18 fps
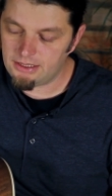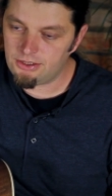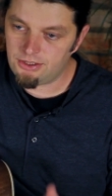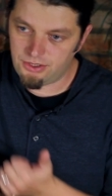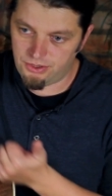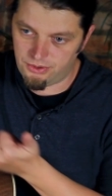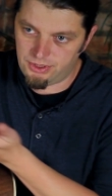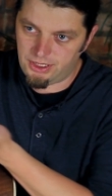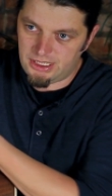
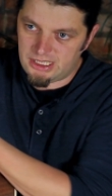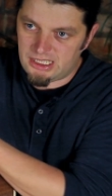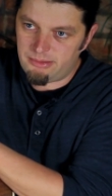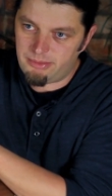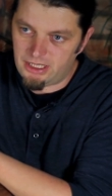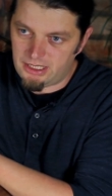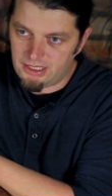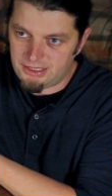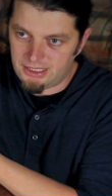tuning
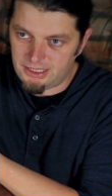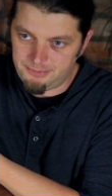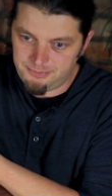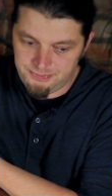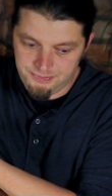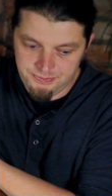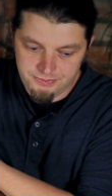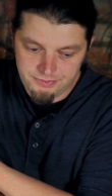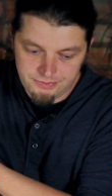stability
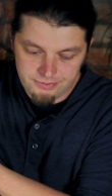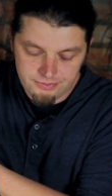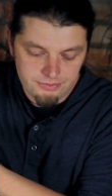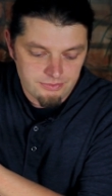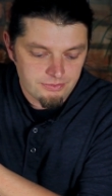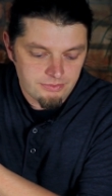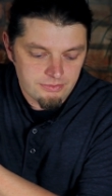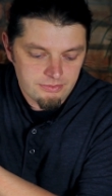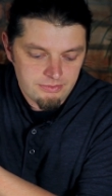
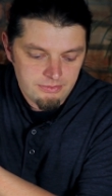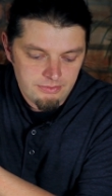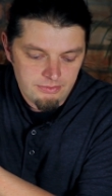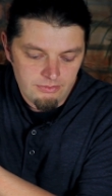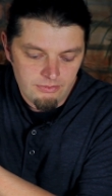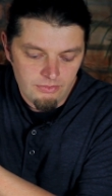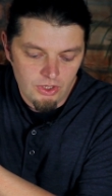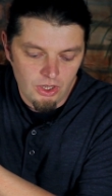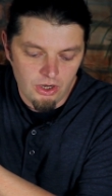
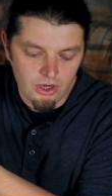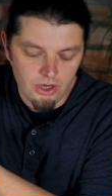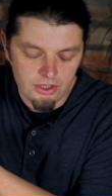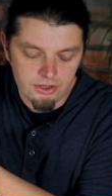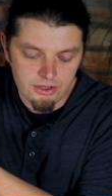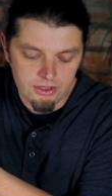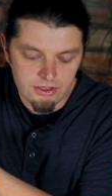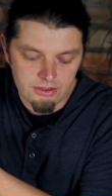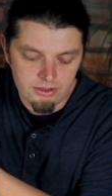
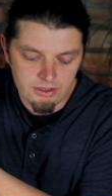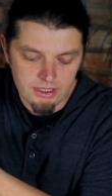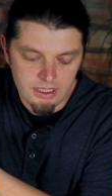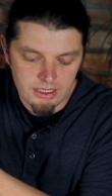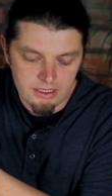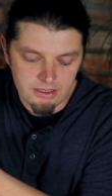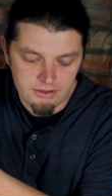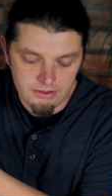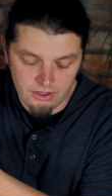on
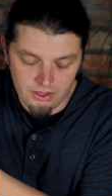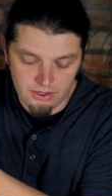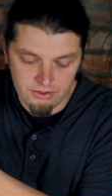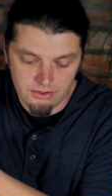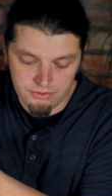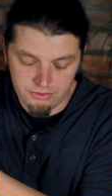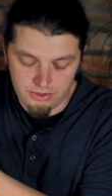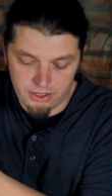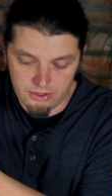
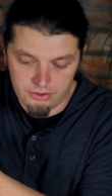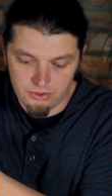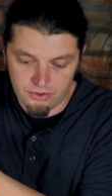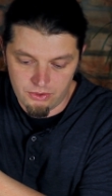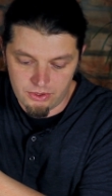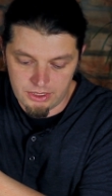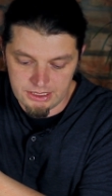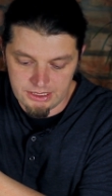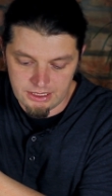throughout the
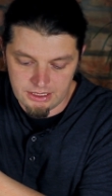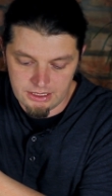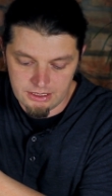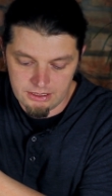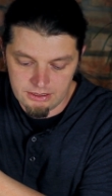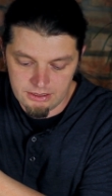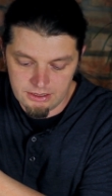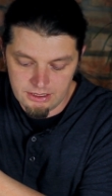whole guitar,